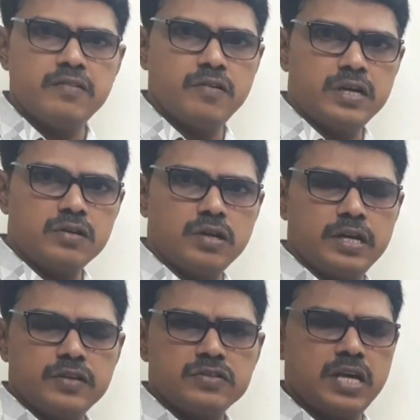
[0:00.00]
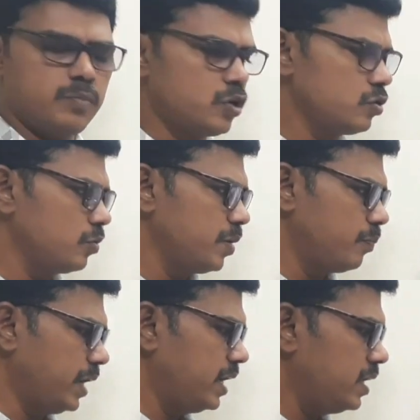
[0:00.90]
We want to reduce the amount to be
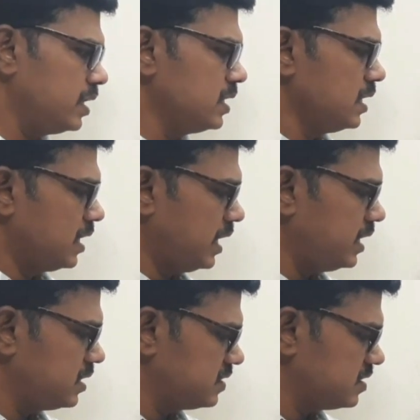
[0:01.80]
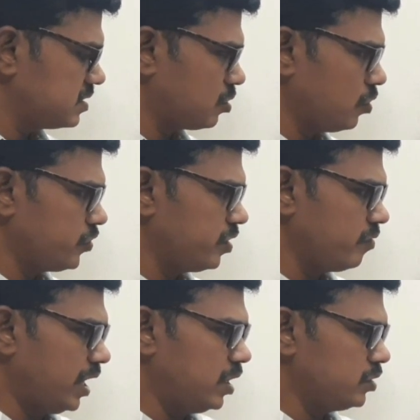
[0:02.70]
paid, right? This is the closing
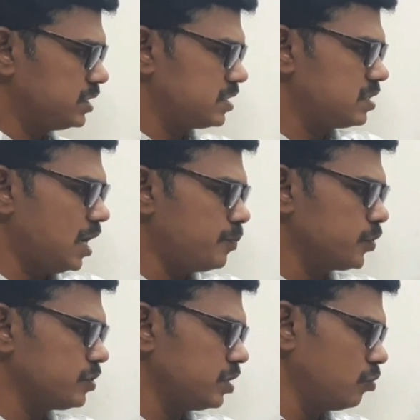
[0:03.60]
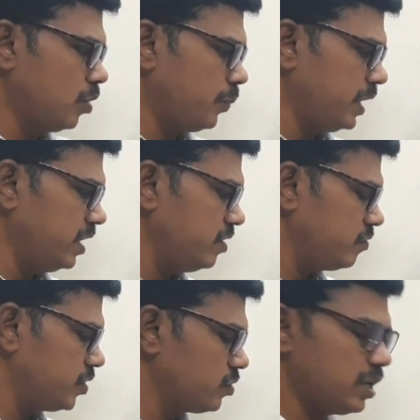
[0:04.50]
value. Just opposite to opening,
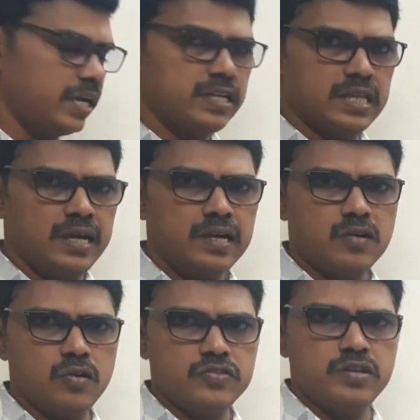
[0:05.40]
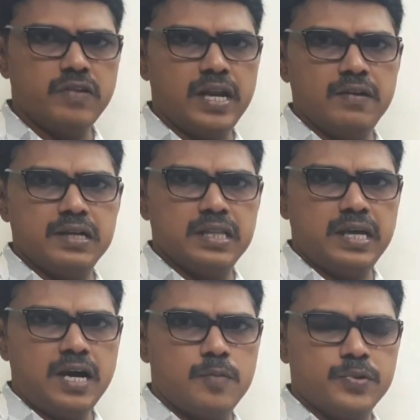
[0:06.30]
we should write the closing value in
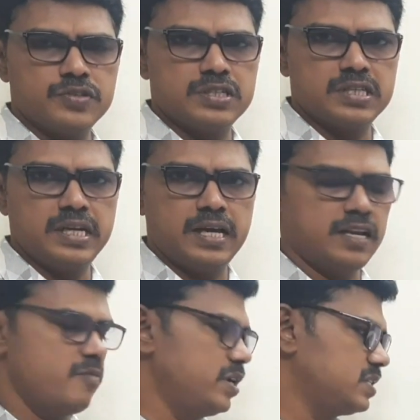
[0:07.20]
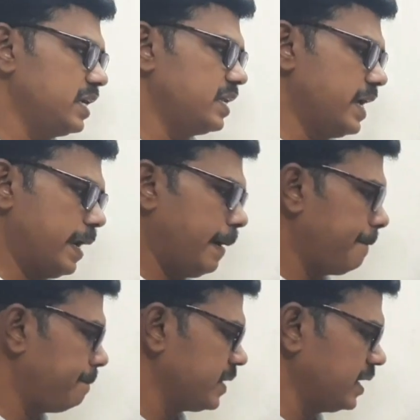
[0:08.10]
the opposite side or debit side here,
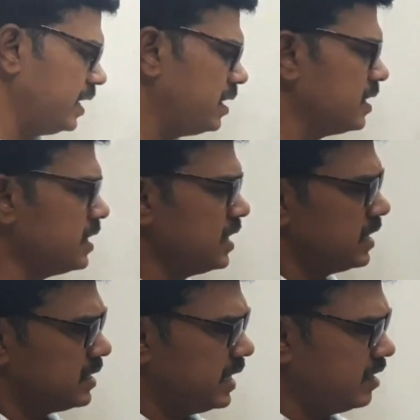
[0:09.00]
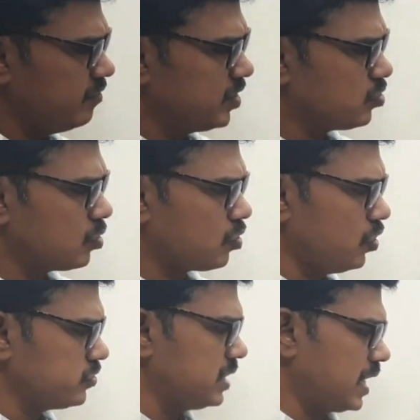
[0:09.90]
right? Then we should
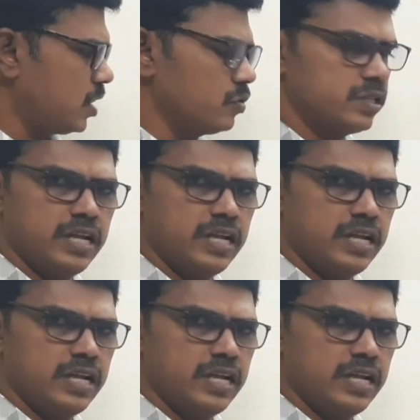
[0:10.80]
close the account.